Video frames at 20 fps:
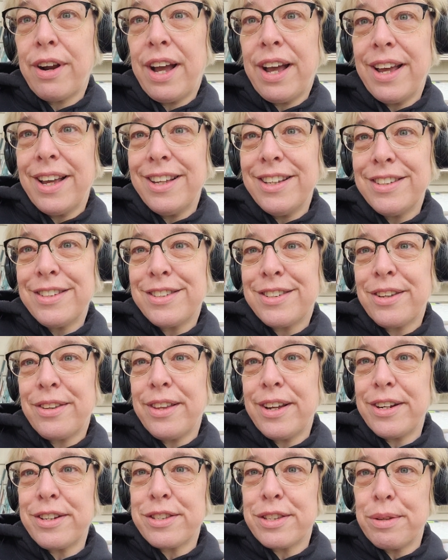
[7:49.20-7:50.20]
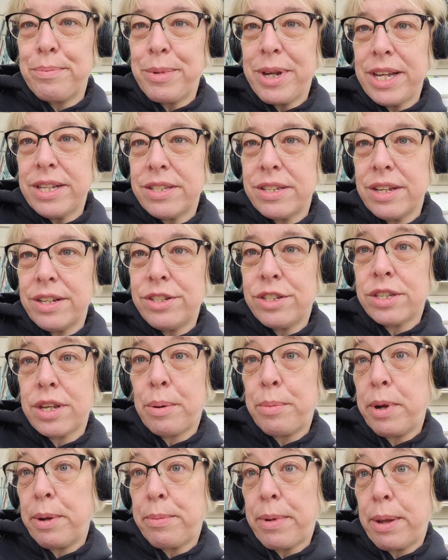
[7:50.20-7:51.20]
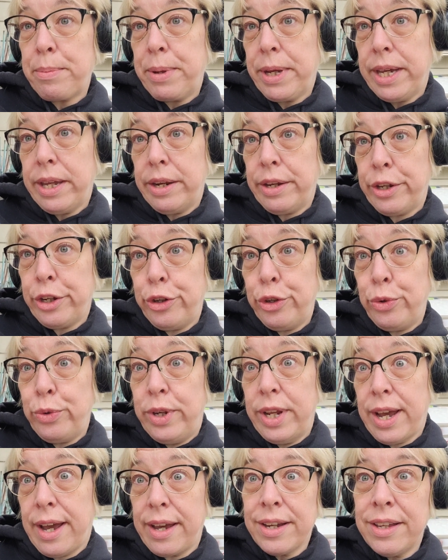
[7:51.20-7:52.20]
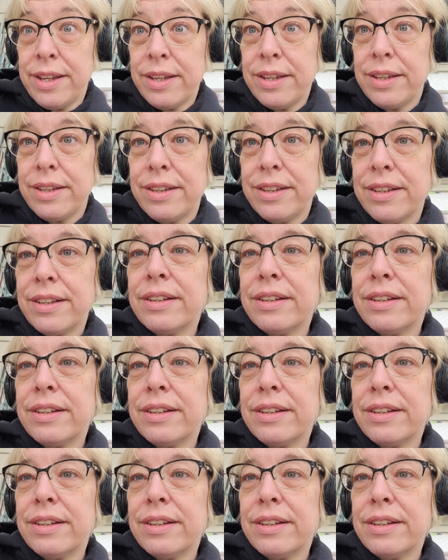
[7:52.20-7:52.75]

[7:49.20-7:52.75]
All right, so there's the message. Somebody might be getting a new deck.